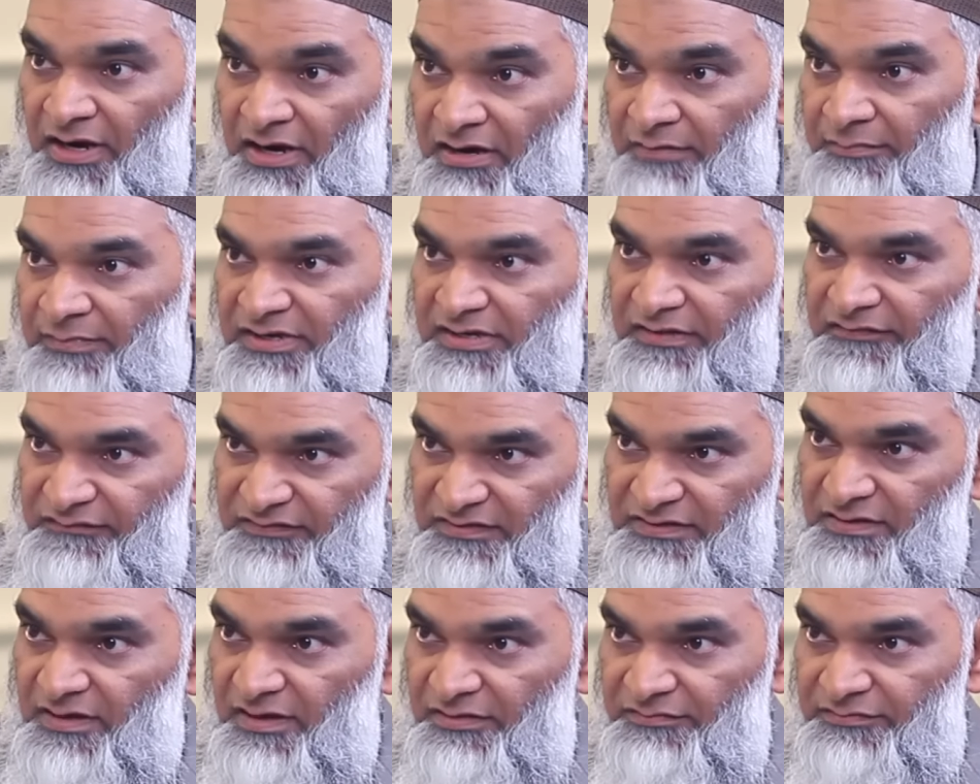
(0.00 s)
army of
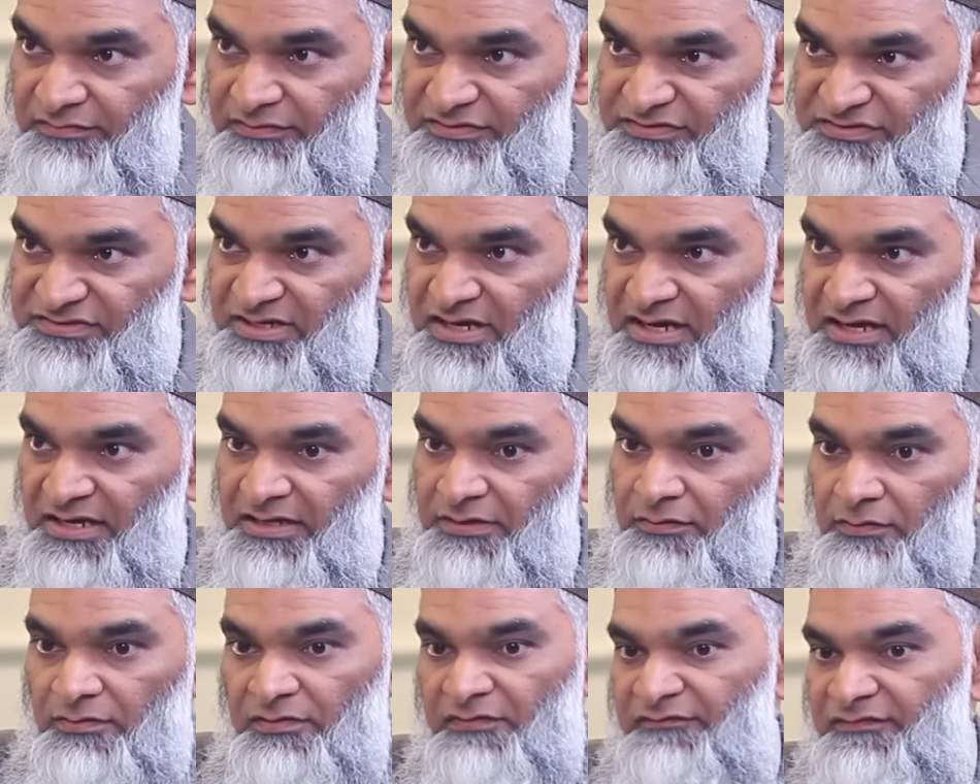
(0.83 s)
the other
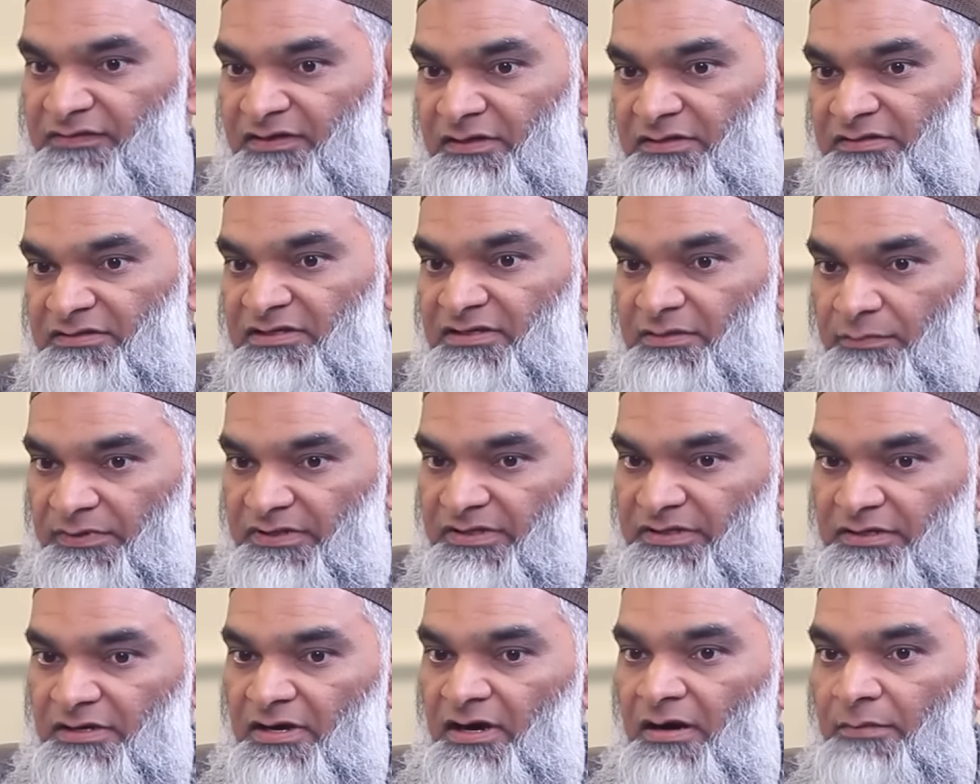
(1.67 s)
side, or if they deal with
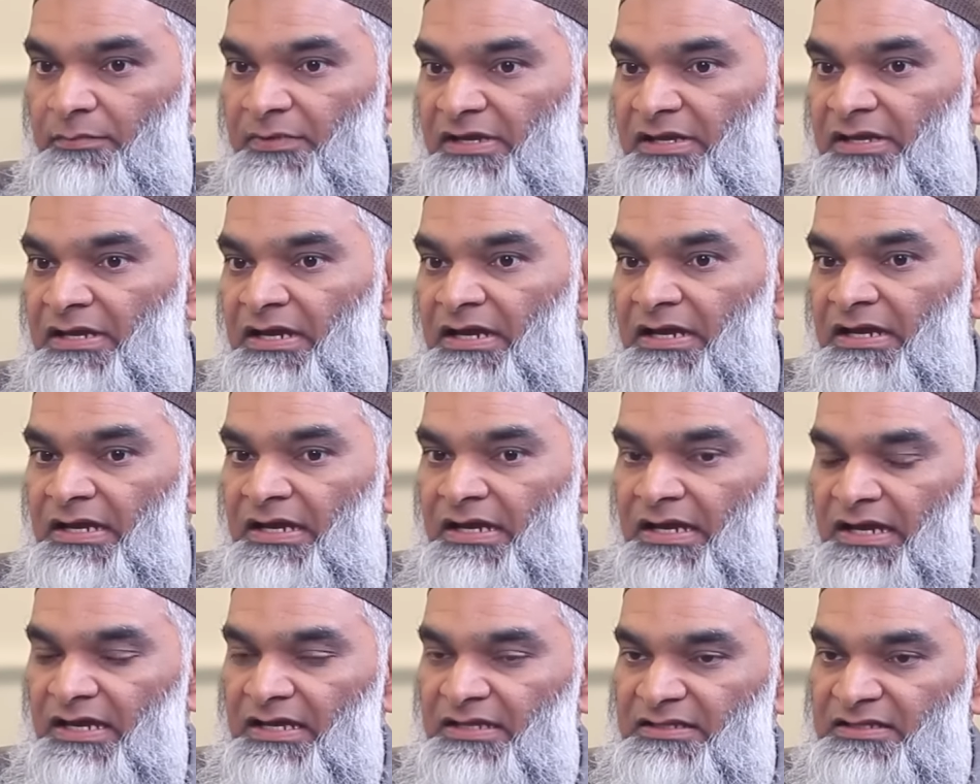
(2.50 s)
the army,
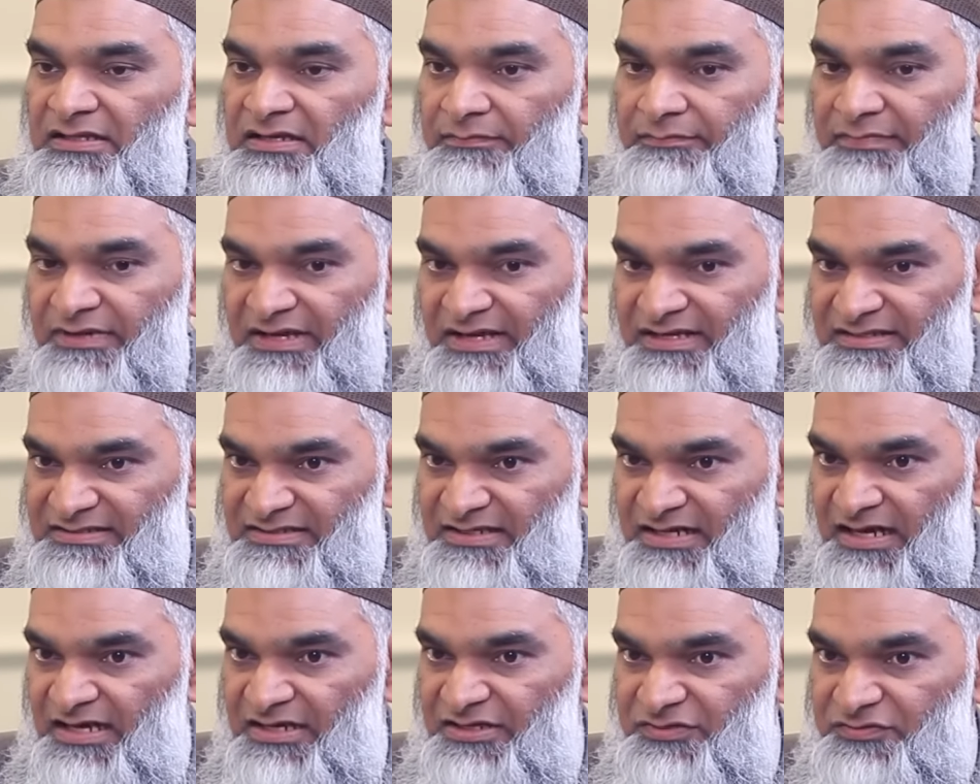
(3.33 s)
they may
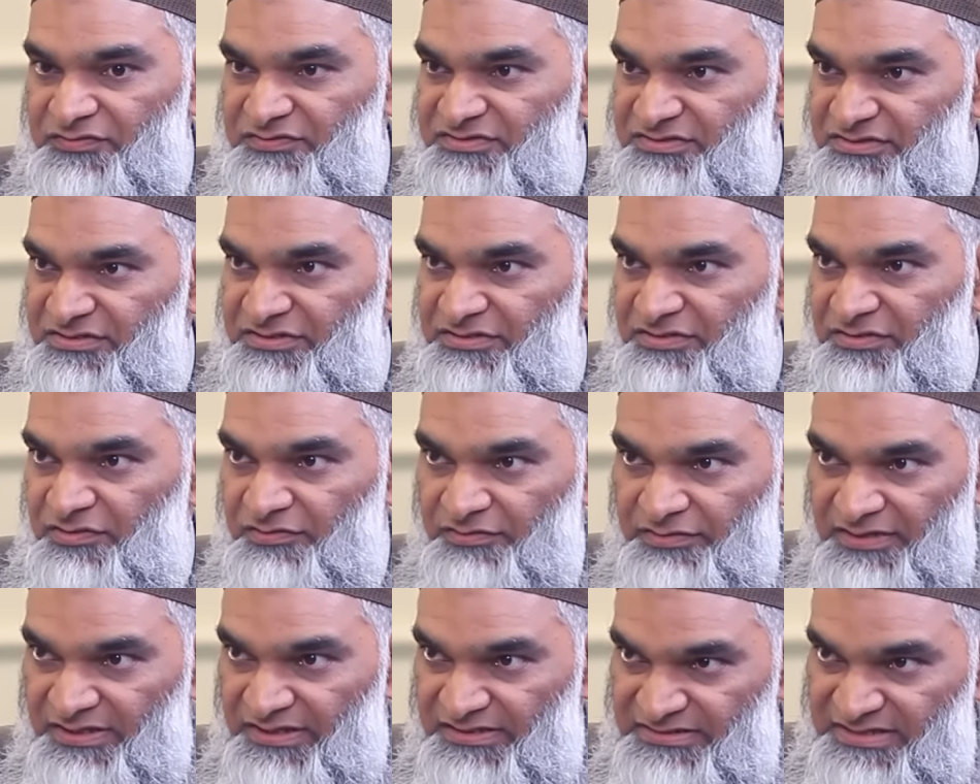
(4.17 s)
attack using
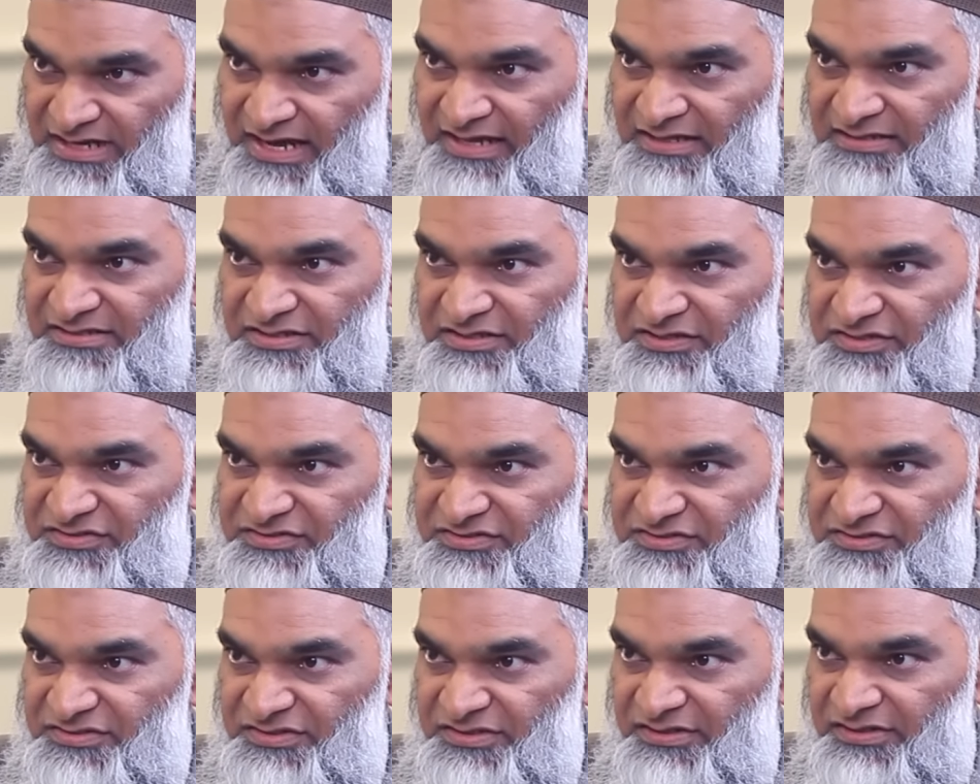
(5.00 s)
guerrilla
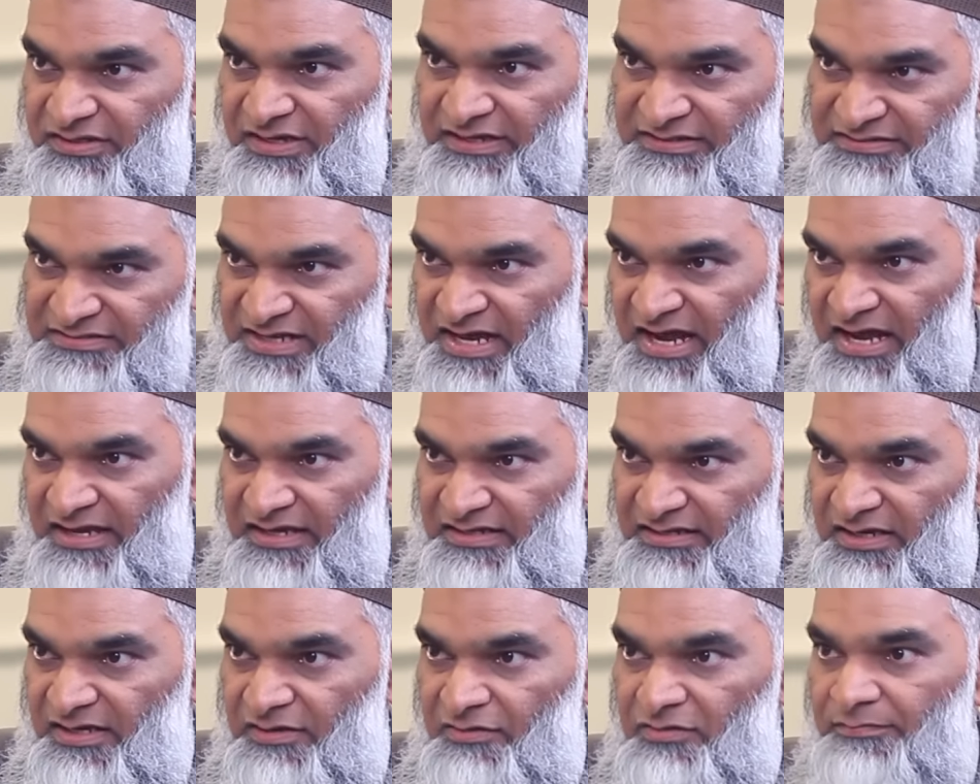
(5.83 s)
tactics, attack
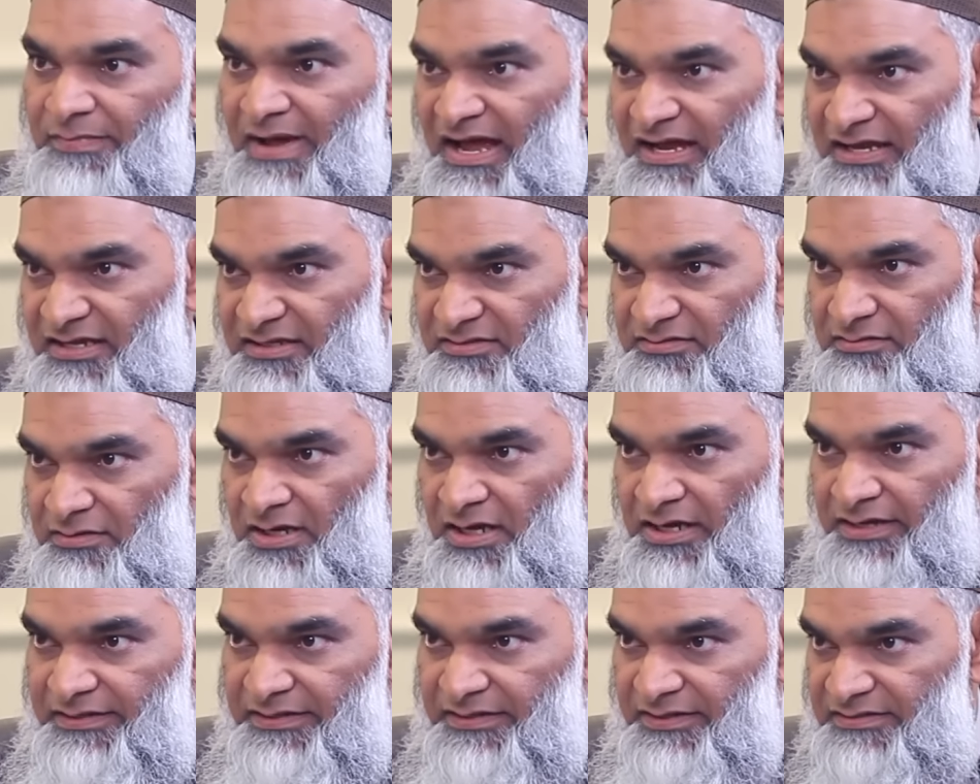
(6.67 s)
and then go back into
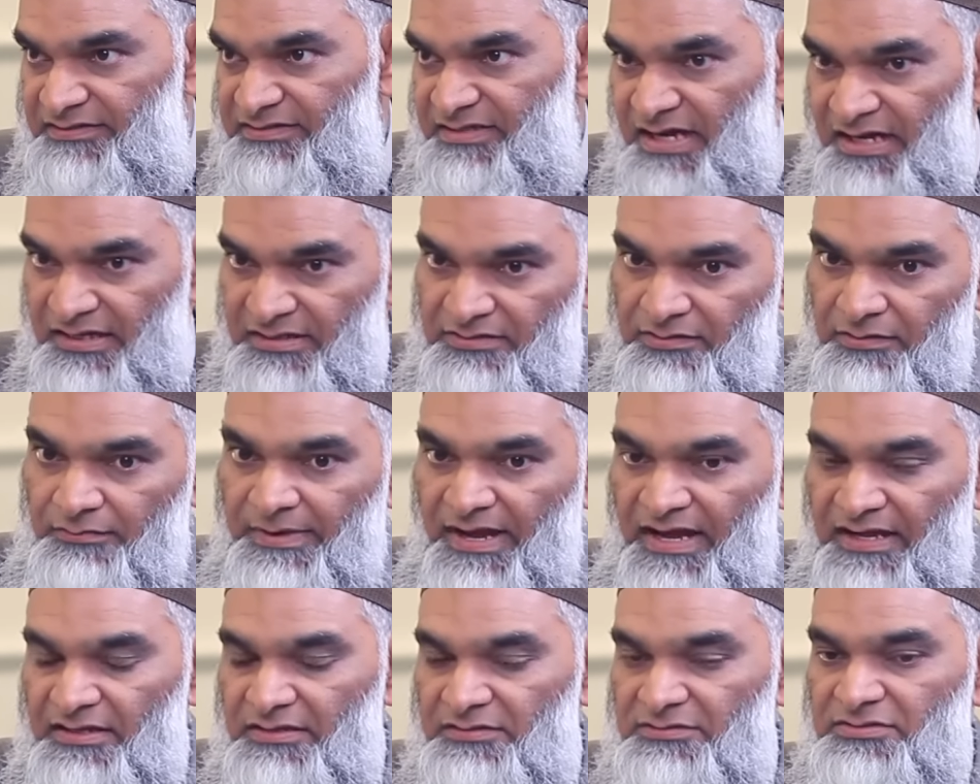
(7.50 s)
hiding, attack, go
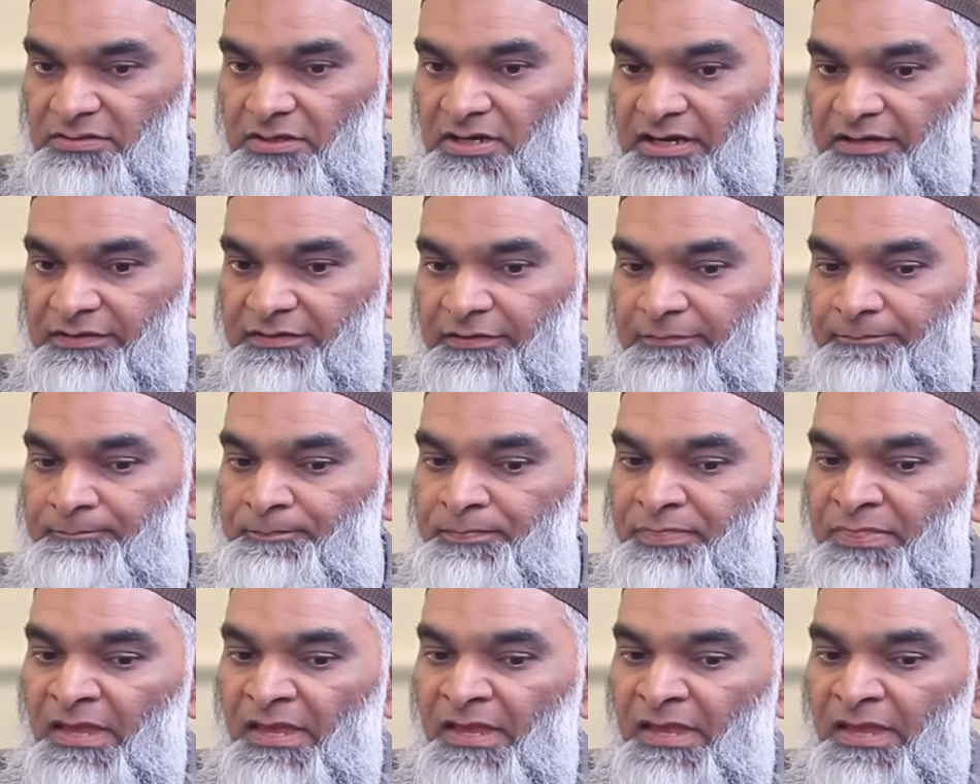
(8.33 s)
back into hiding.